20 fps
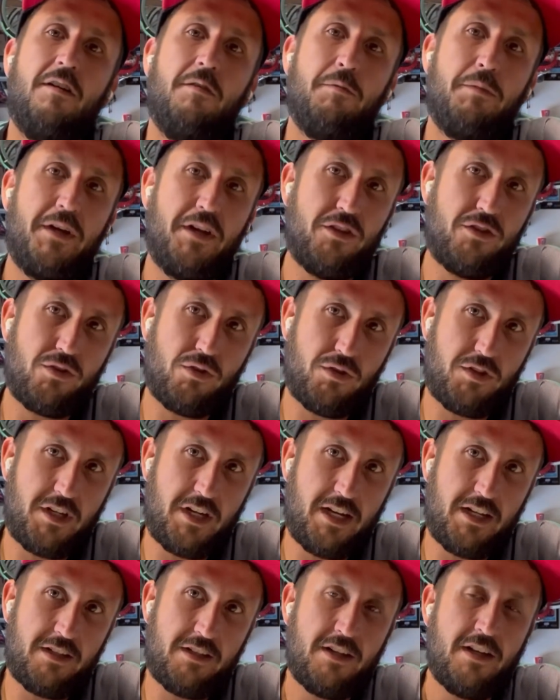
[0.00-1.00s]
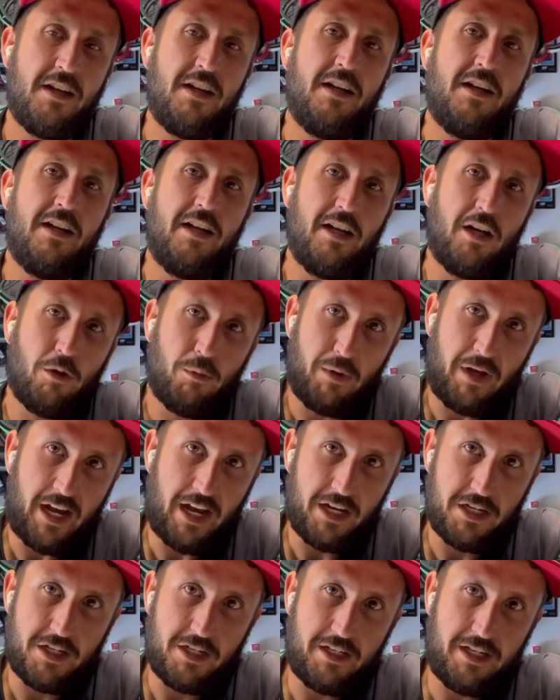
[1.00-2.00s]
Pencil jets help
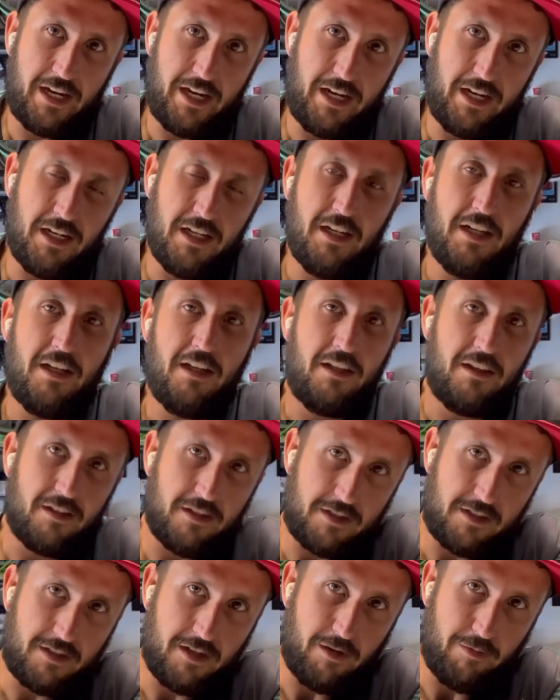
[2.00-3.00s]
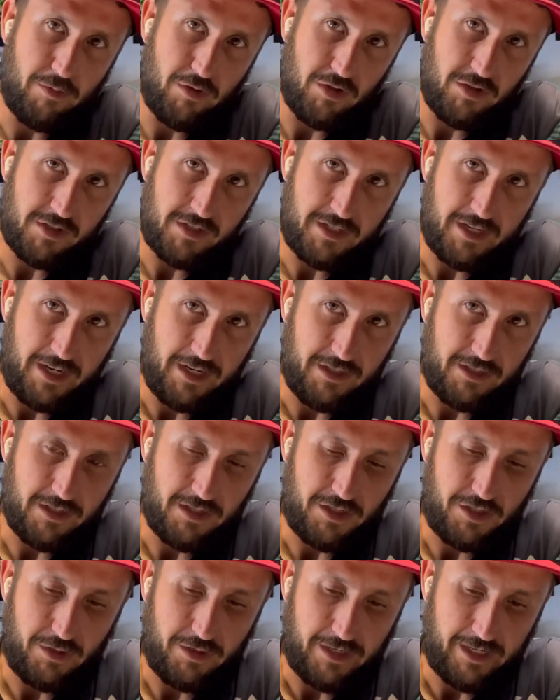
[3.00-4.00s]
agitate the stubborn stains
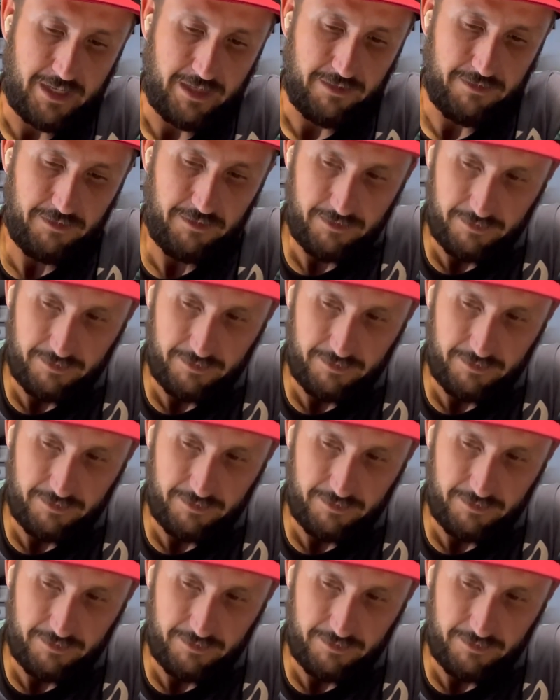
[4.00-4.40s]
that you have.